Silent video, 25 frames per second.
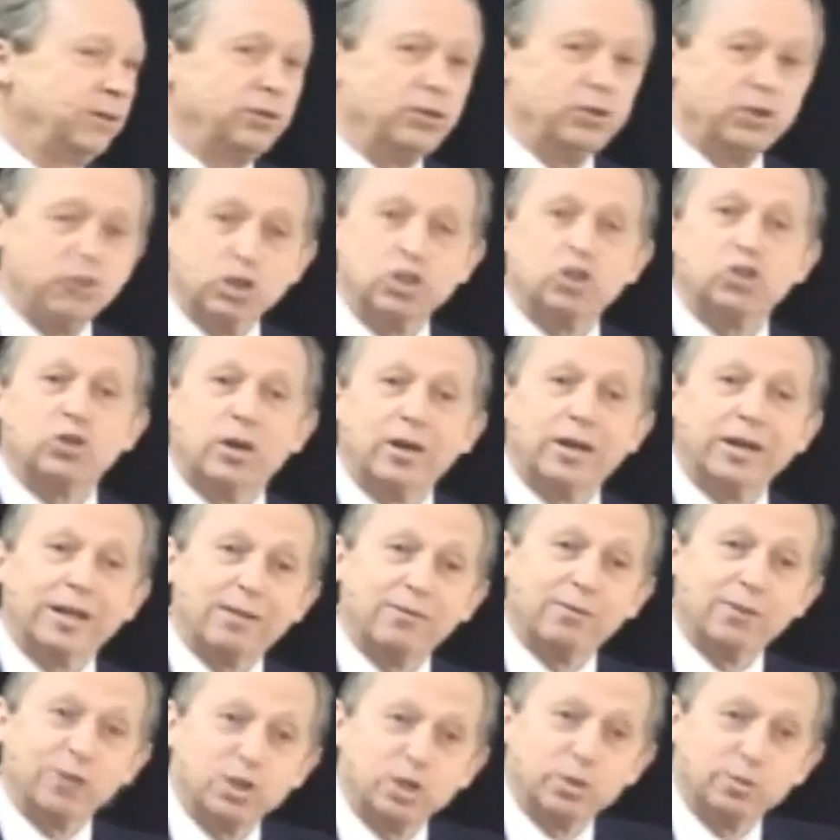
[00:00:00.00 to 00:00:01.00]
And there's a strong
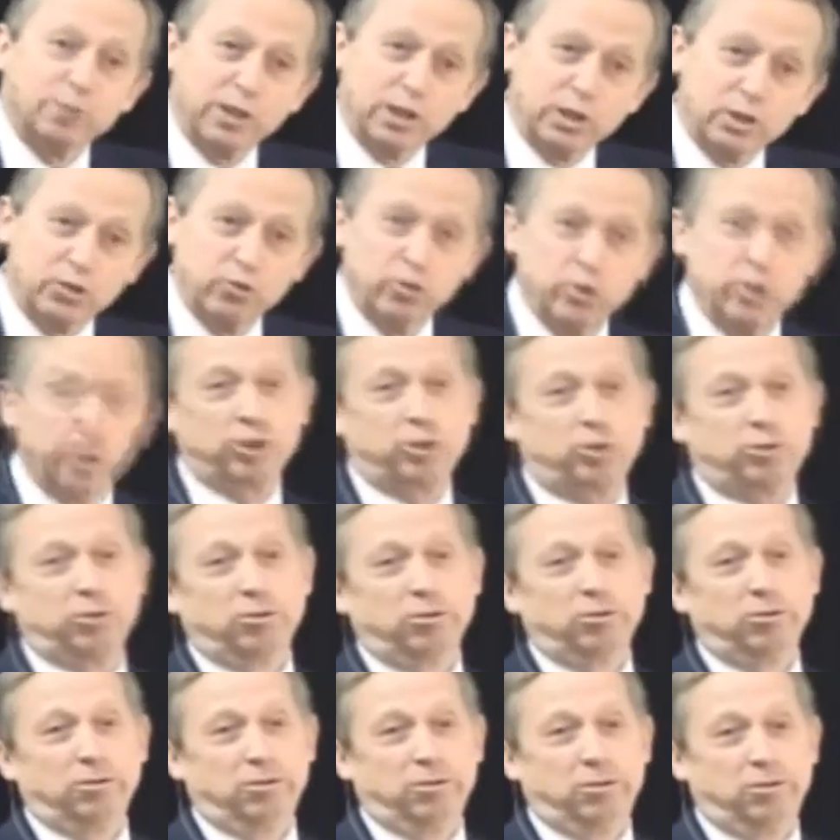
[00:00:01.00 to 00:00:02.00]
evidence base for
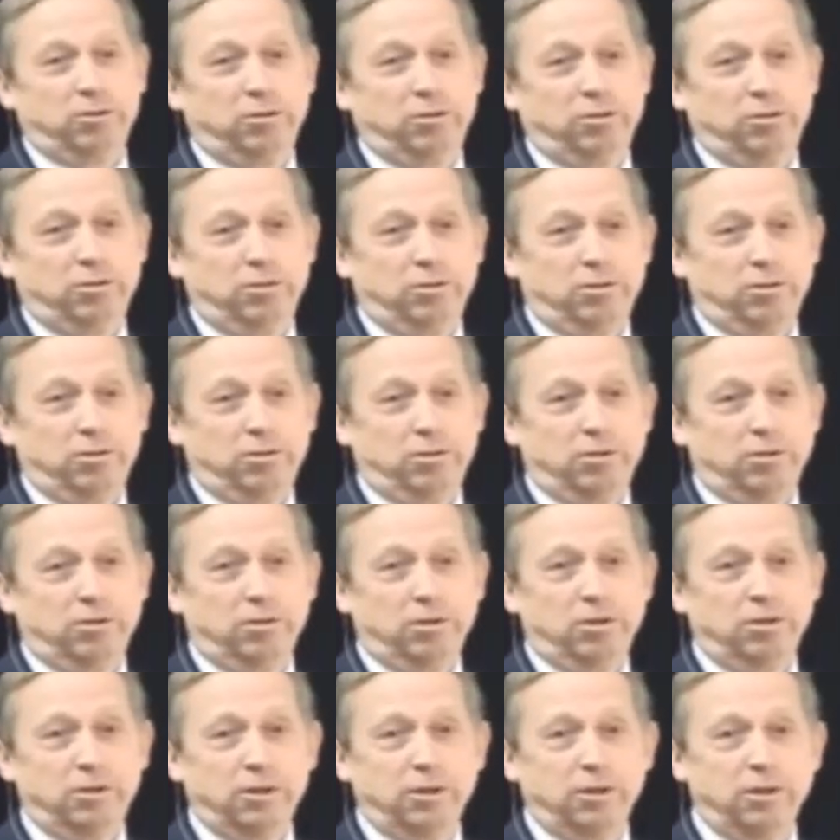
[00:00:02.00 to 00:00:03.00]
this,
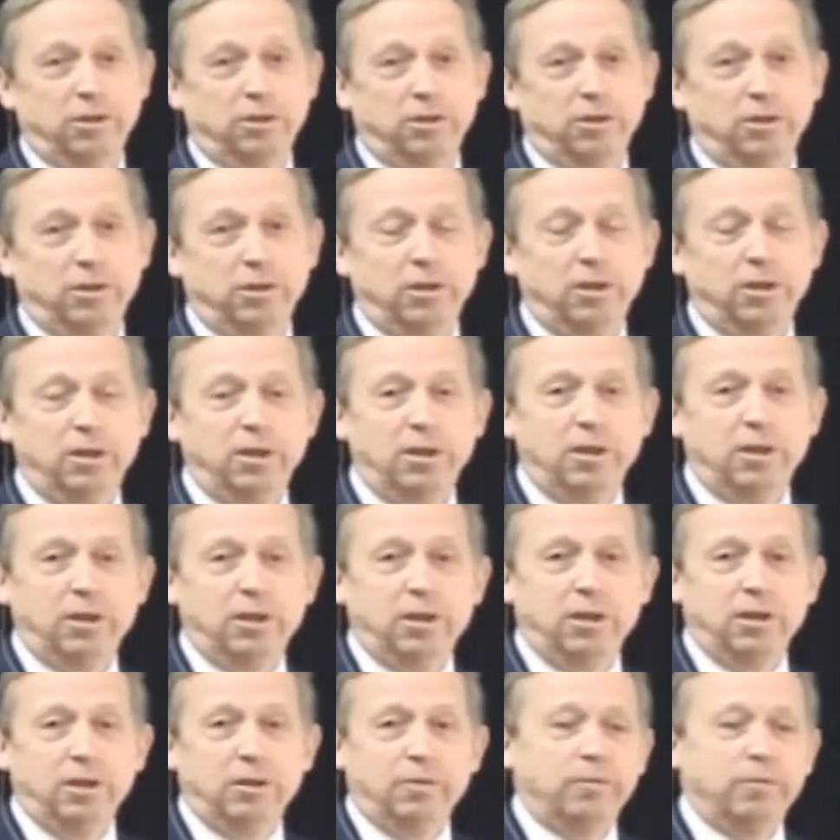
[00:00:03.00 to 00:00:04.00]
all right?
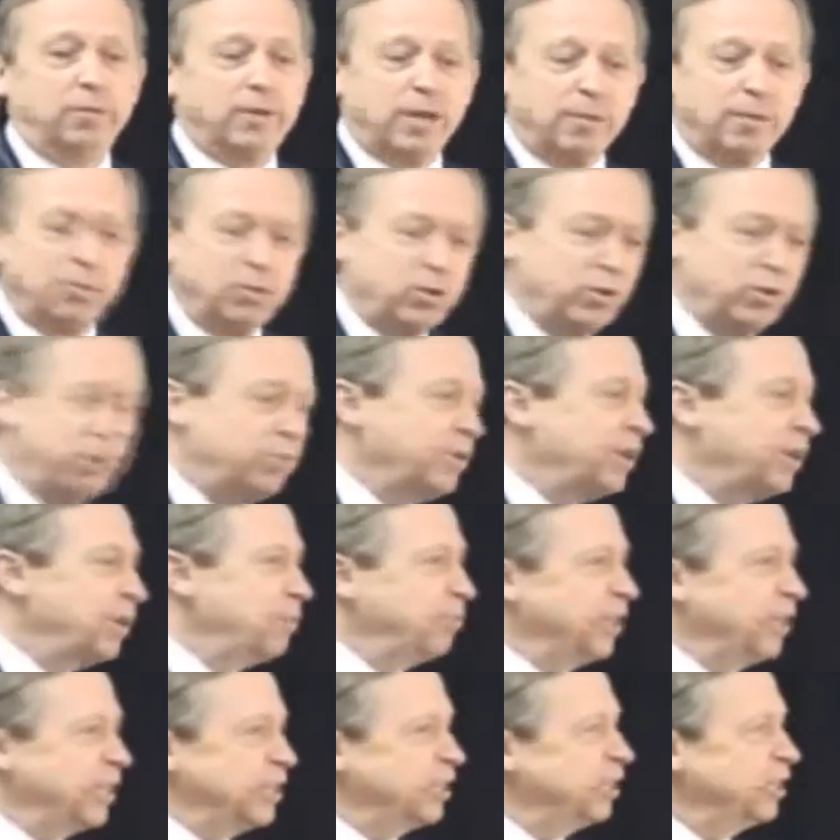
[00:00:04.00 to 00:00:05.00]
What I'm doing when
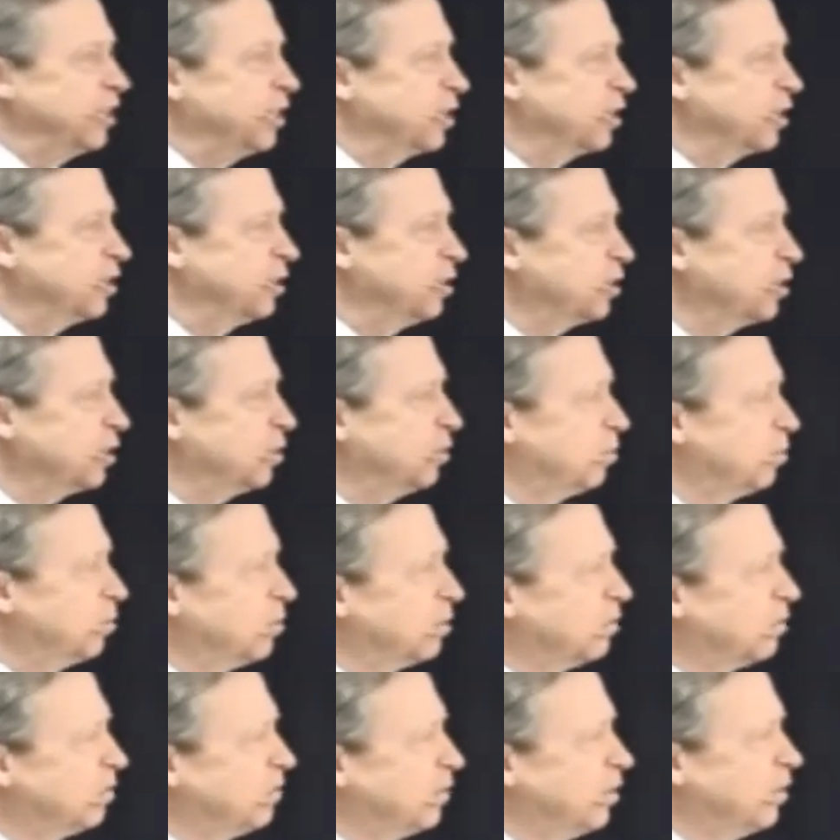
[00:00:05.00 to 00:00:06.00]
I blend it into clinical
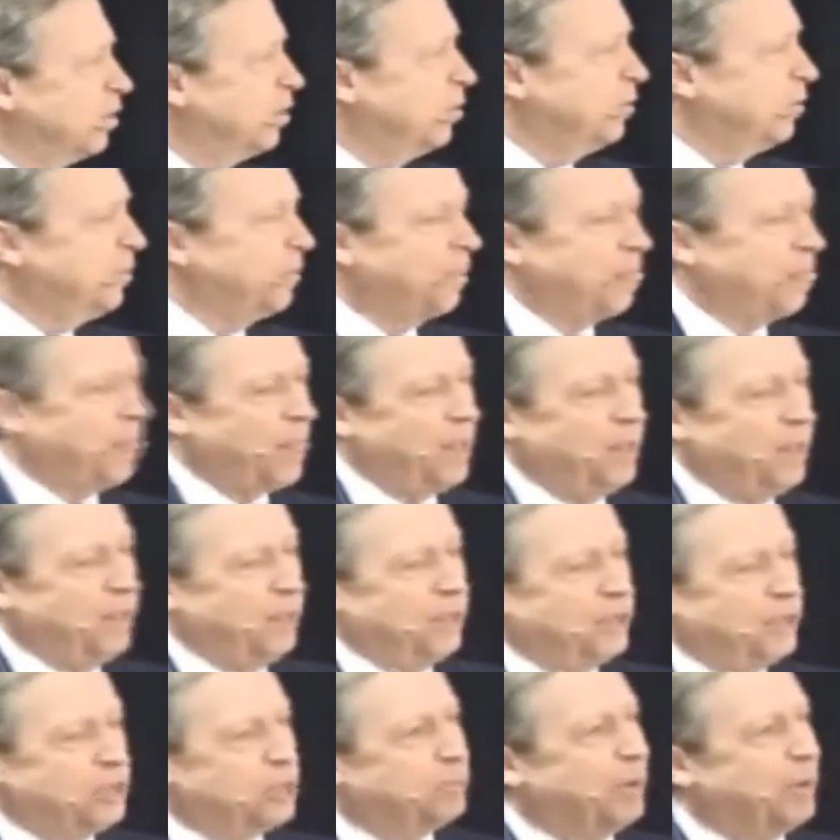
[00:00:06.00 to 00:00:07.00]
workflow
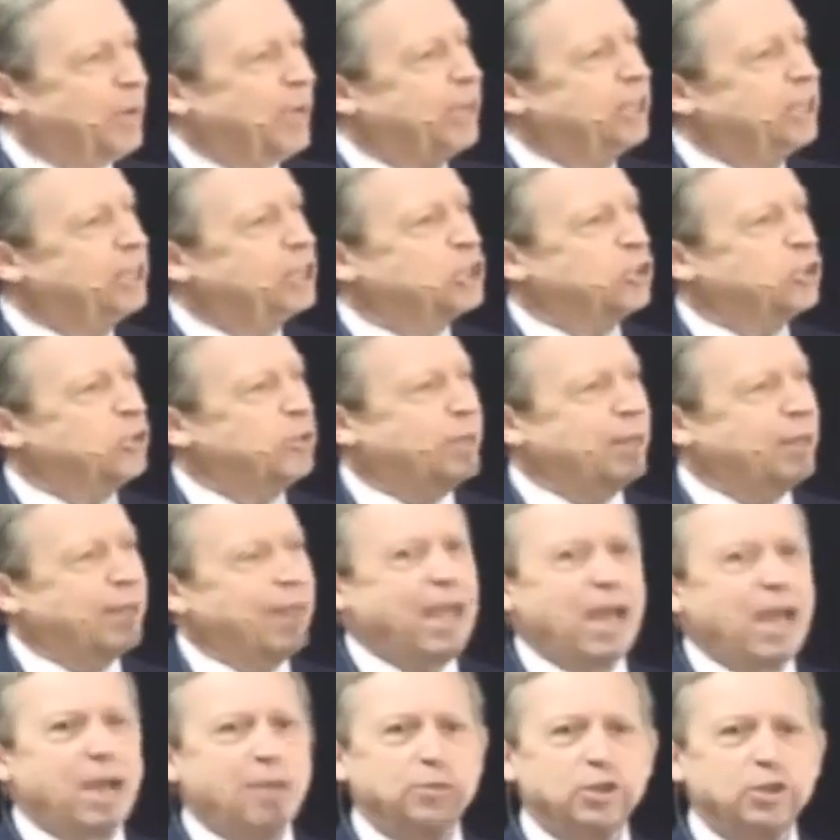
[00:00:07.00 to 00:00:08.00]
is making it so that
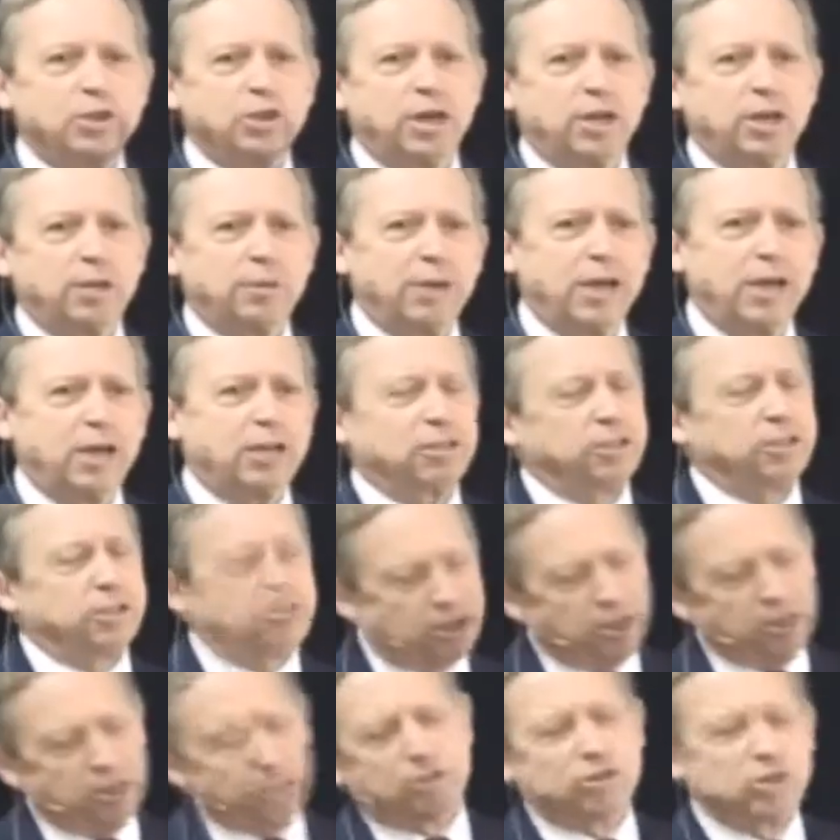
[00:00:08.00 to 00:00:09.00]
it happens automatically.
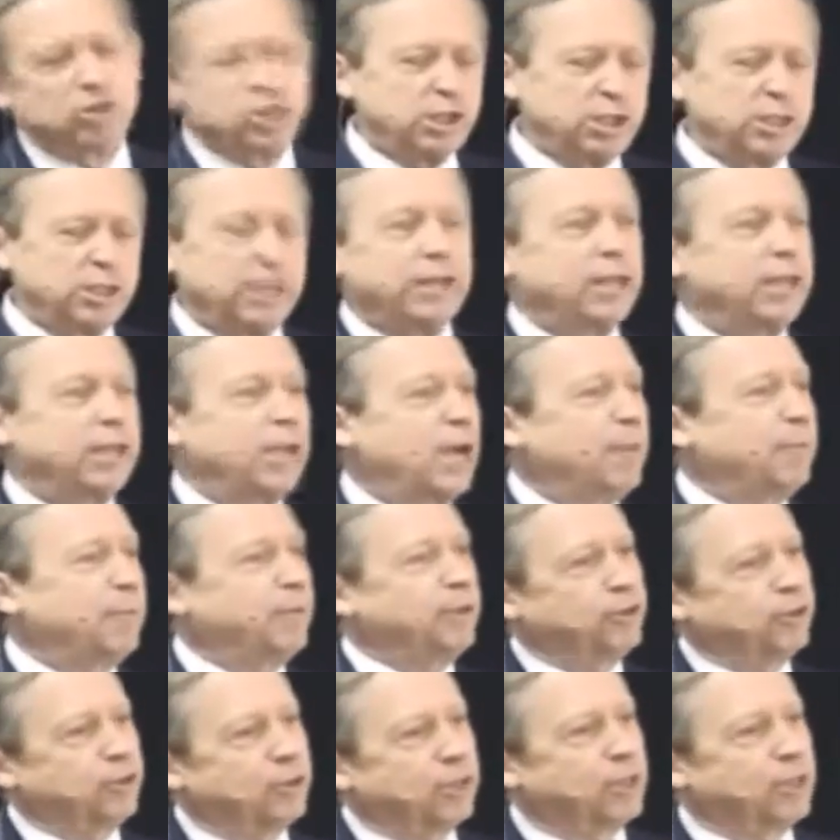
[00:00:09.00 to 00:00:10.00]
Doctor, just let it
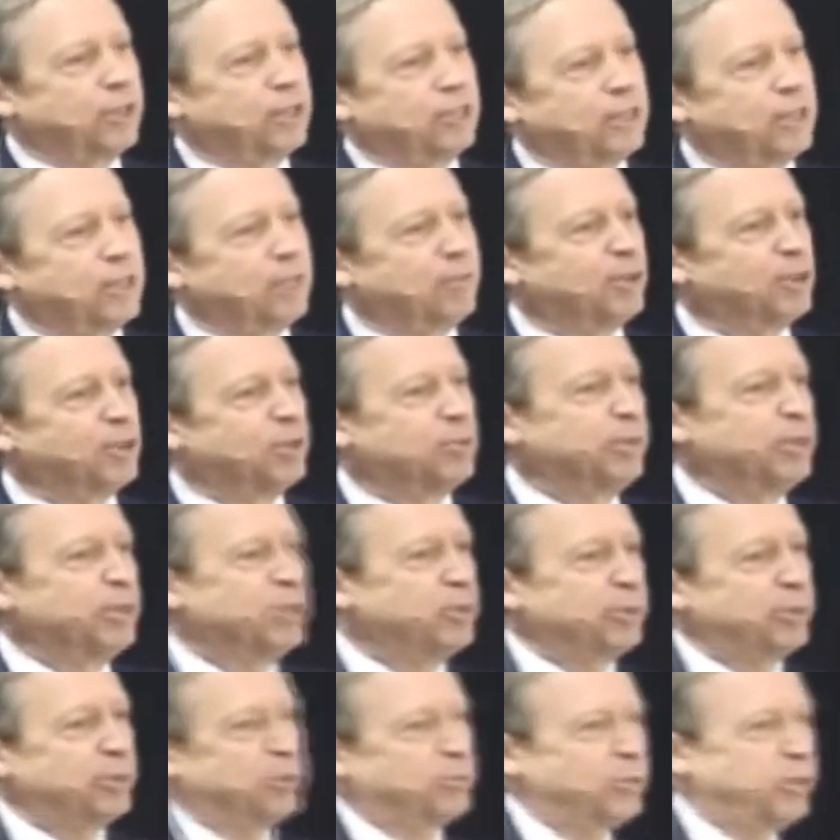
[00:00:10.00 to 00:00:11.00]
happen, you're gonna get the
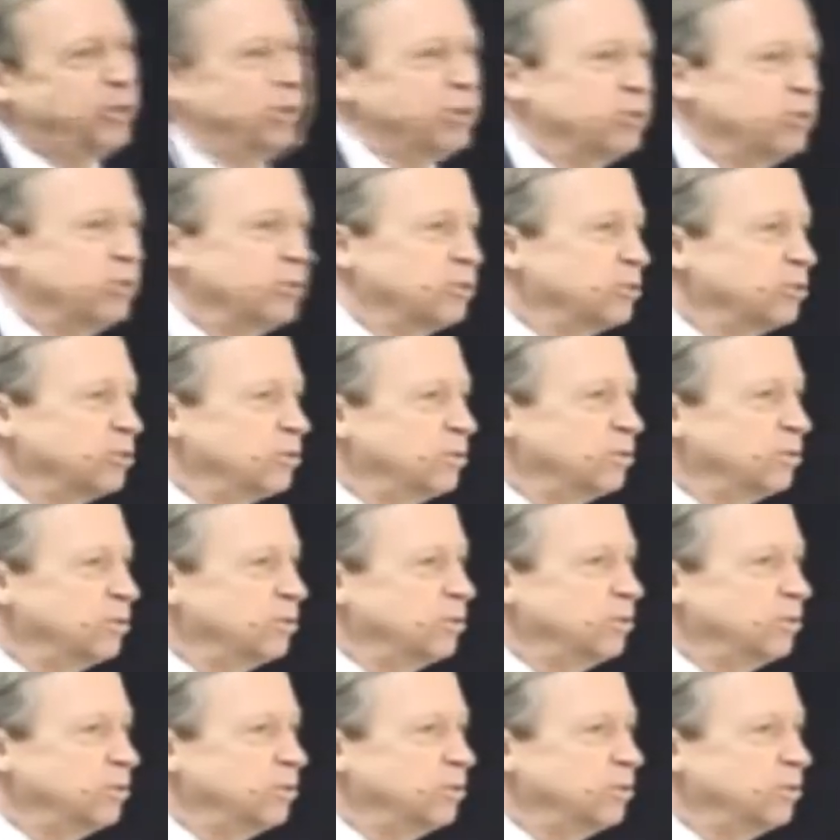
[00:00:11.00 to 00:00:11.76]
evidence-based best practice.